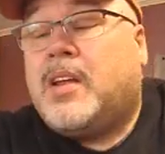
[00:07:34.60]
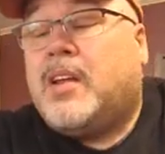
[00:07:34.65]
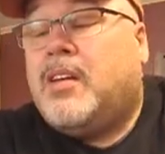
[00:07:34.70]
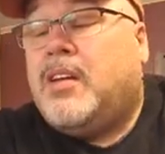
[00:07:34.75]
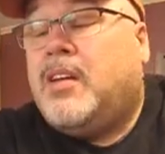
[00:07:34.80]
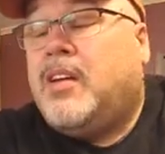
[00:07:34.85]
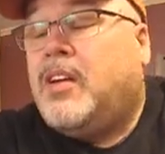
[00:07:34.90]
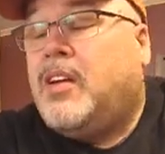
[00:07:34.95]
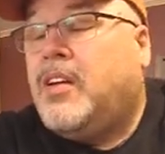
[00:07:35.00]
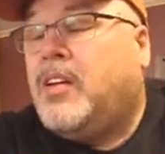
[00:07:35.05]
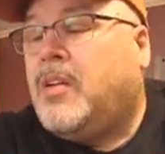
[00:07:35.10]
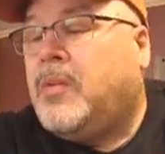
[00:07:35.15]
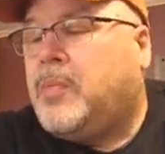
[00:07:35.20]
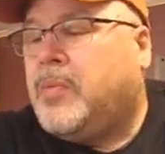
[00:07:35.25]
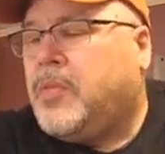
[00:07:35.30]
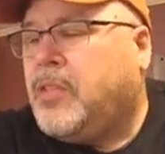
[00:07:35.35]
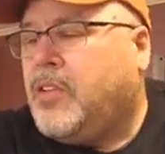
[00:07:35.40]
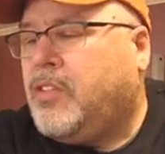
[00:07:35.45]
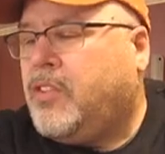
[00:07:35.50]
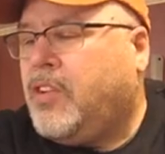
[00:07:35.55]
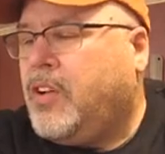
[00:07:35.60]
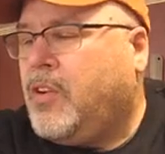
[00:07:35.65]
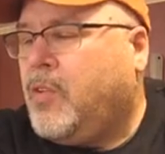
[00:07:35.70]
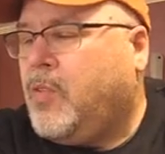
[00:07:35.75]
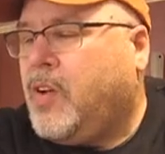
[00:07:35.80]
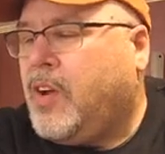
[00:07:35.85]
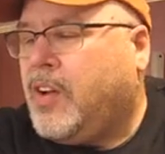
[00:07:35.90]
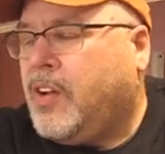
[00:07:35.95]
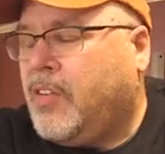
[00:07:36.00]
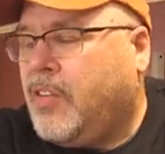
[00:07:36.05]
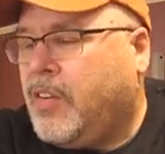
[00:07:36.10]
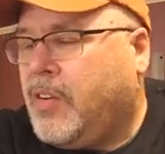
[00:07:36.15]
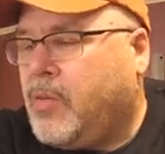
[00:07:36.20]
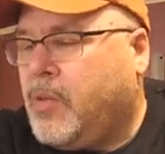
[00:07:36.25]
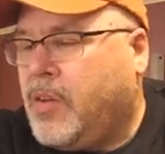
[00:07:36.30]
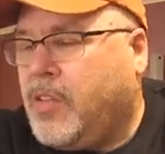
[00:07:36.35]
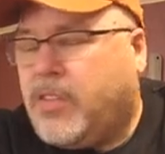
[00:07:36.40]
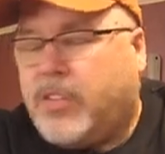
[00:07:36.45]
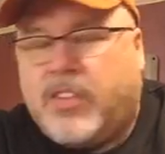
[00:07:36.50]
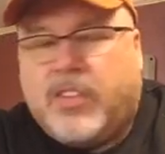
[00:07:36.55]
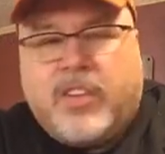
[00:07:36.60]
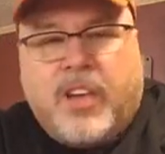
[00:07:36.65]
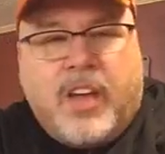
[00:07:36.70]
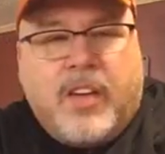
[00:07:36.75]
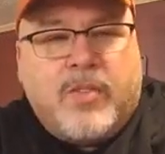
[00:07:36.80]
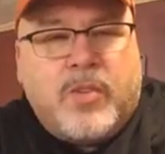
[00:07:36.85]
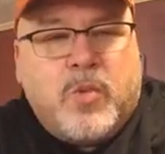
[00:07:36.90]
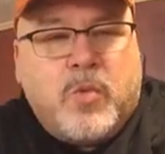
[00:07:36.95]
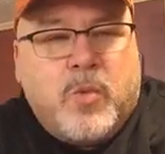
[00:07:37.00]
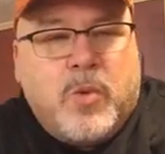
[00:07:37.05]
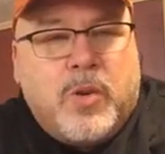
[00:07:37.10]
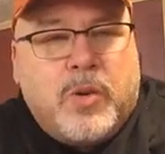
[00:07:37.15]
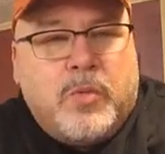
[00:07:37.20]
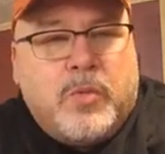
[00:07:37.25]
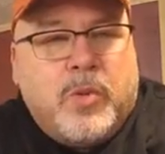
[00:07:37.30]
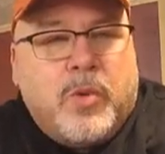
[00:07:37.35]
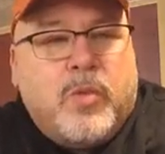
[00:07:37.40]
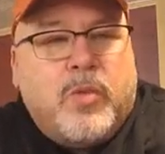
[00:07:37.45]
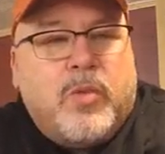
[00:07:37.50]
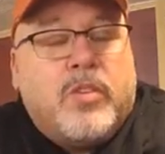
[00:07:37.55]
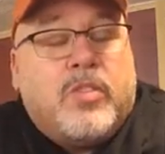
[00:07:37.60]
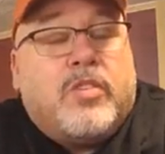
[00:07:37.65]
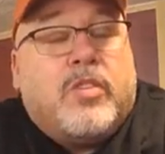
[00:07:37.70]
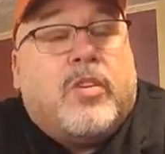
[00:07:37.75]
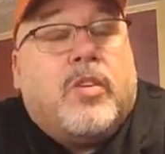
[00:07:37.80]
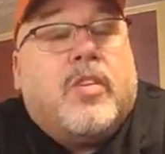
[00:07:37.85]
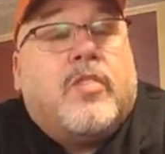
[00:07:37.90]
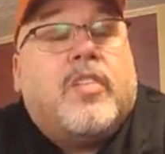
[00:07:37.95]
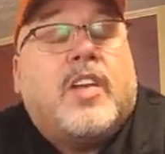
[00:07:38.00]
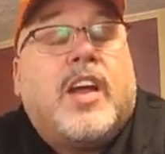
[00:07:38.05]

here that's here regularly with us is having Woodford Reserve,